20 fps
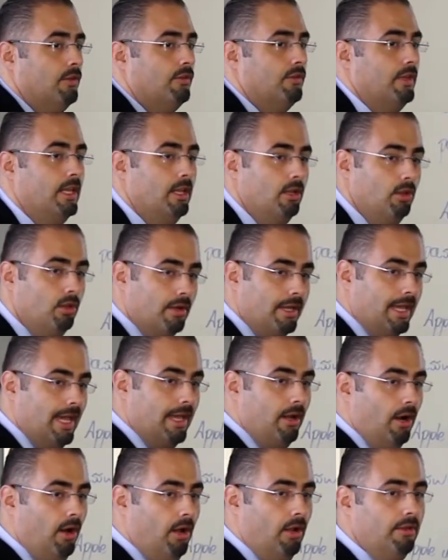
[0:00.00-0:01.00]
So they look
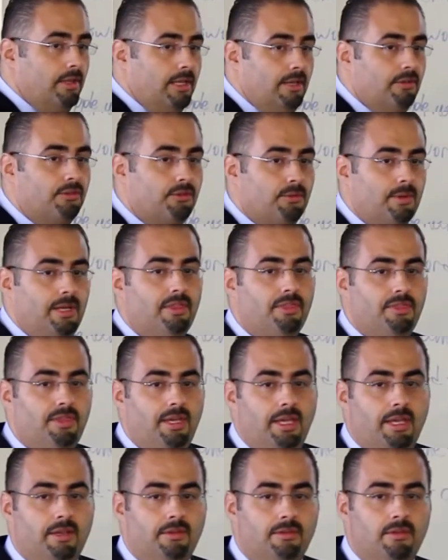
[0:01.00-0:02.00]
at all these three
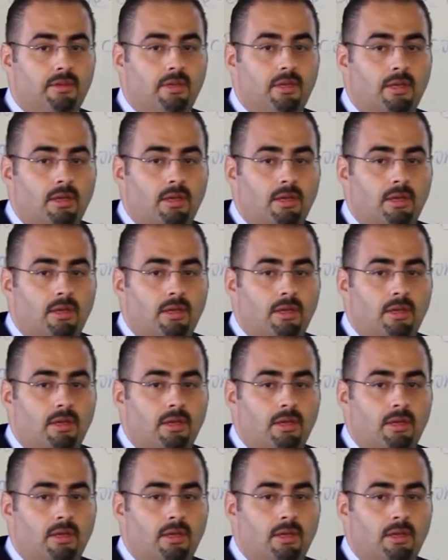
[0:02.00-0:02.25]
things